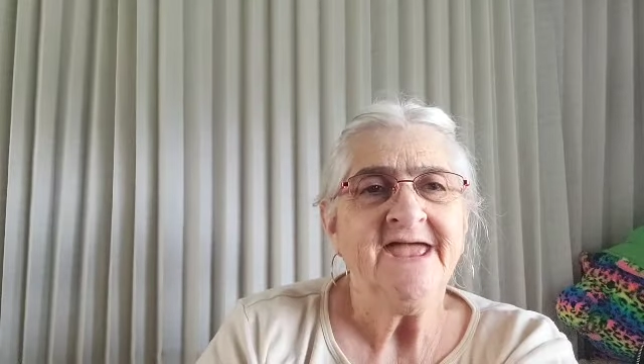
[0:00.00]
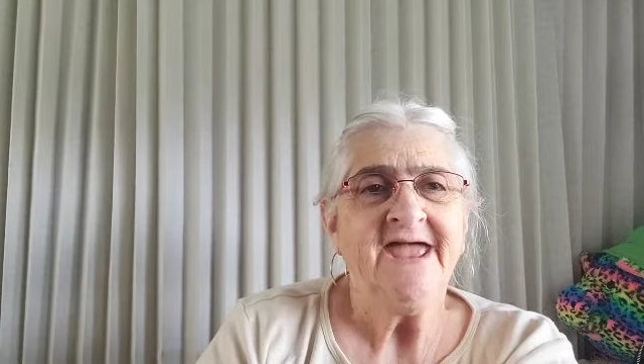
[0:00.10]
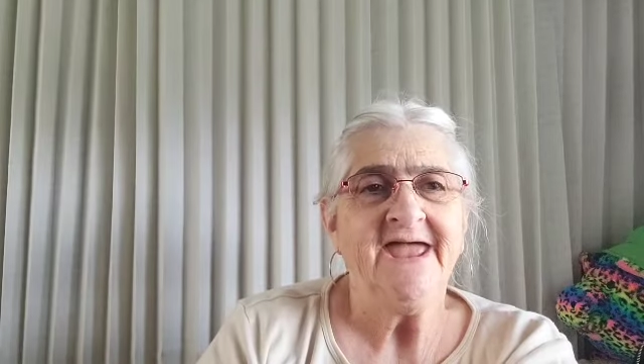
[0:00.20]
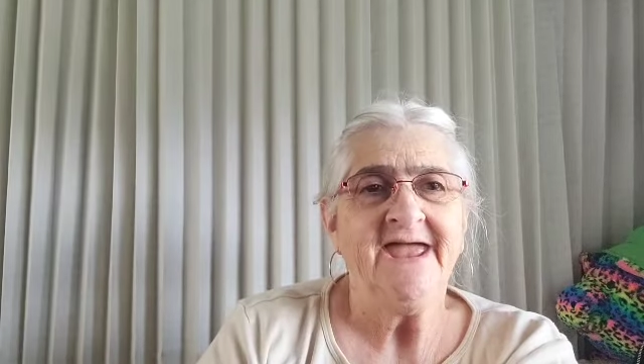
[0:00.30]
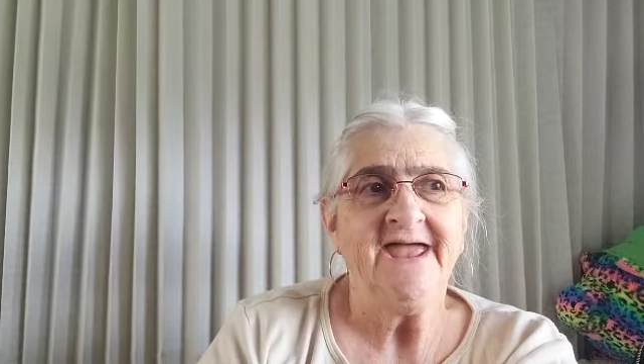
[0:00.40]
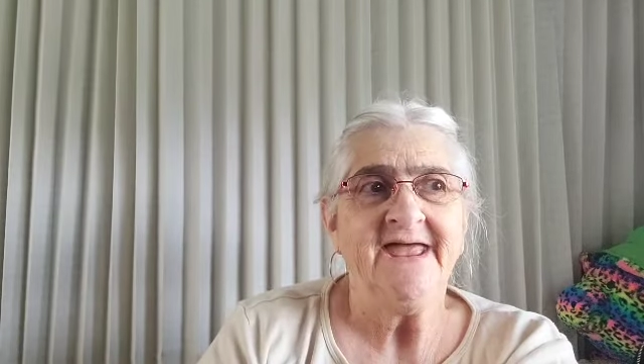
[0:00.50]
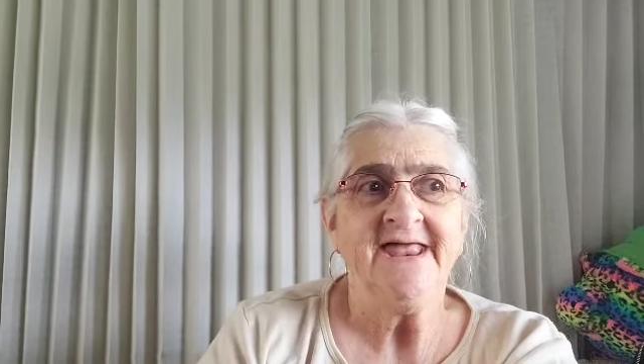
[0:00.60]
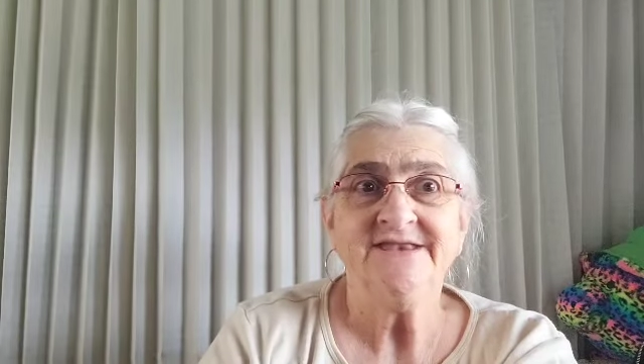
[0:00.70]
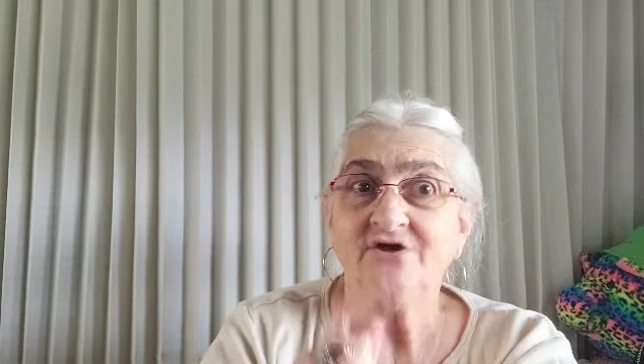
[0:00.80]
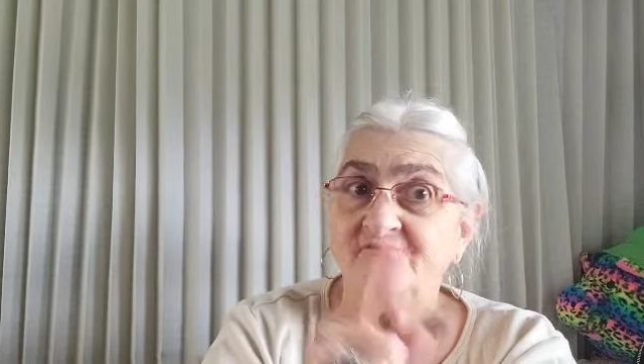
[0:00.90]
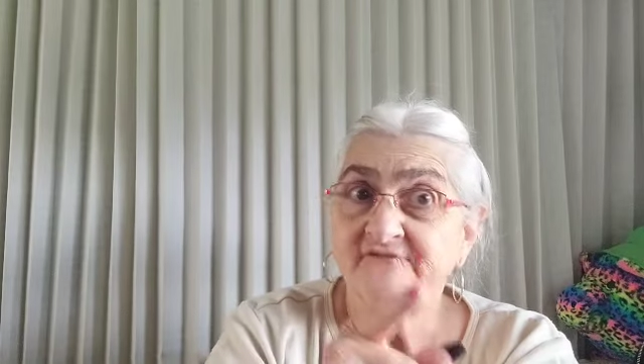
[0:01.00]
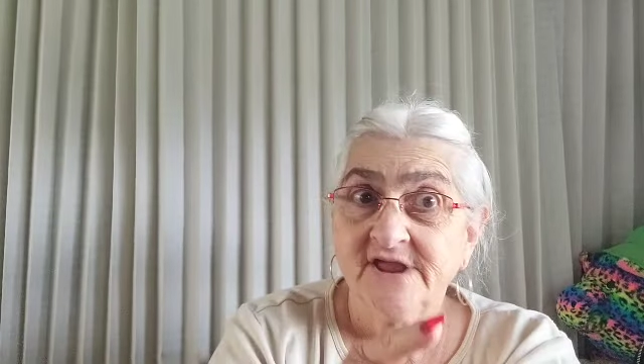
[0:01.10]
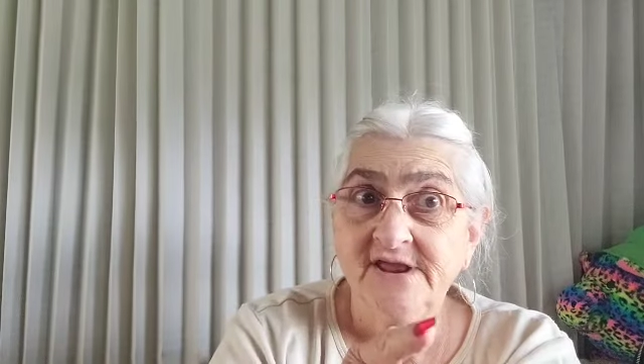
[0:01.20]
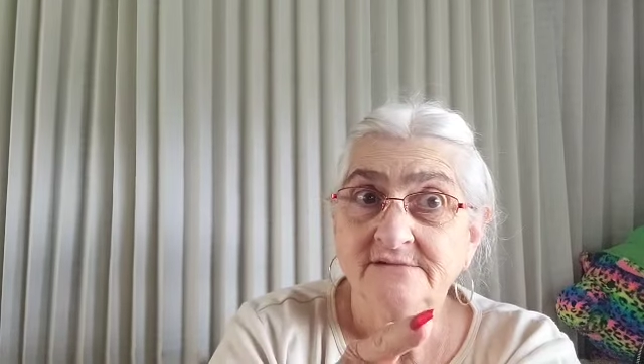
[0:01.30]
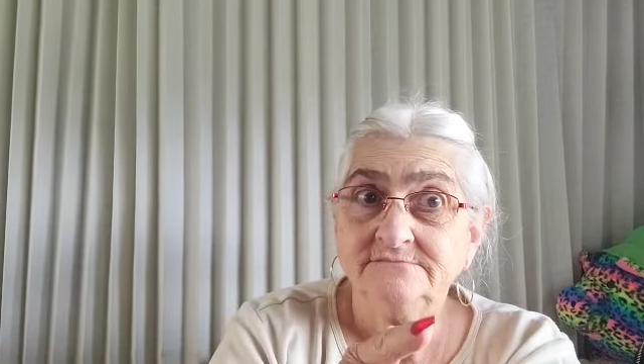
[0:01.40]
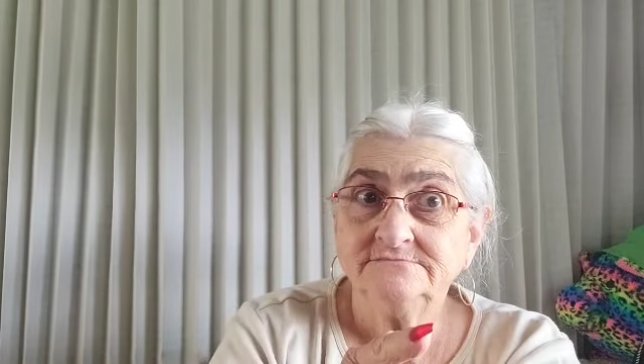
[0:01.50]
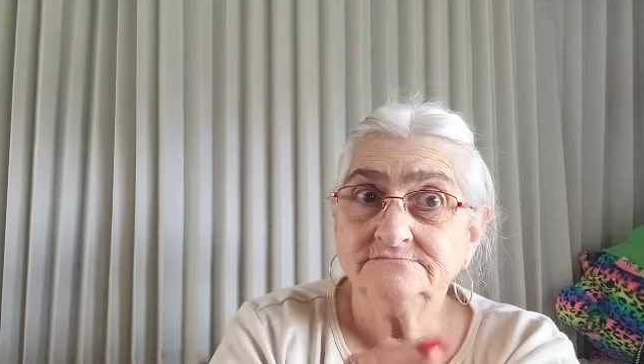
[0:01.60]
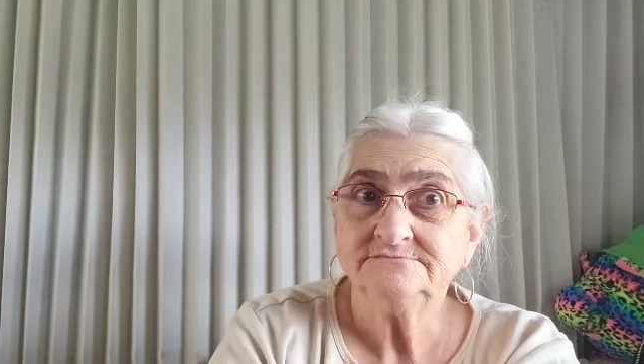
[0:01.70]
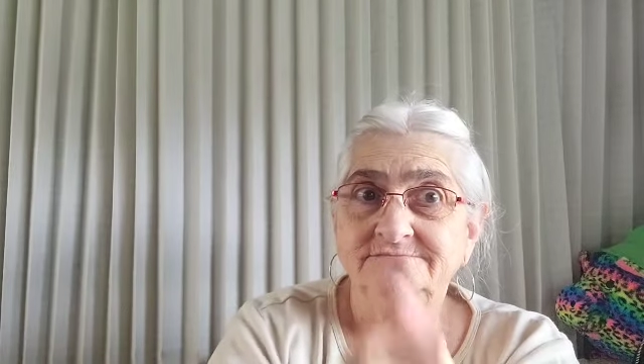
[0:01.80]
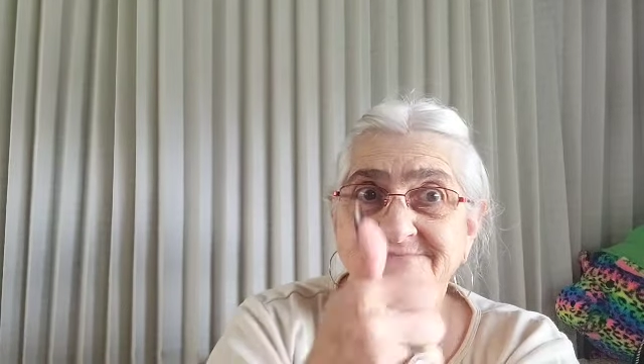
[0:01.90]
And don't forget,
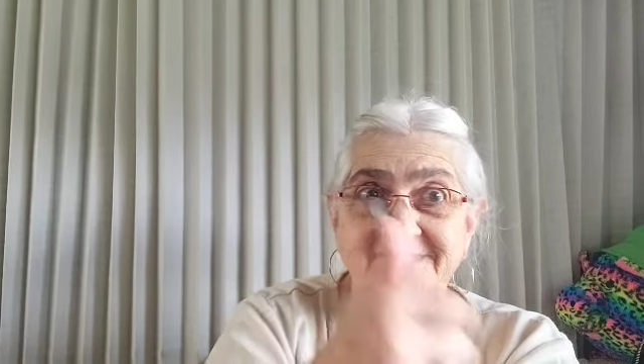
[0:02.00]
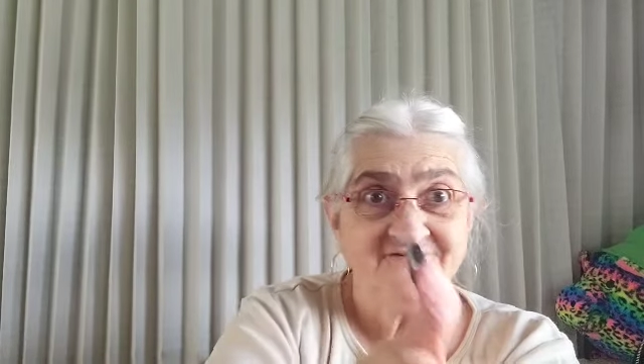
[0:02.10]
give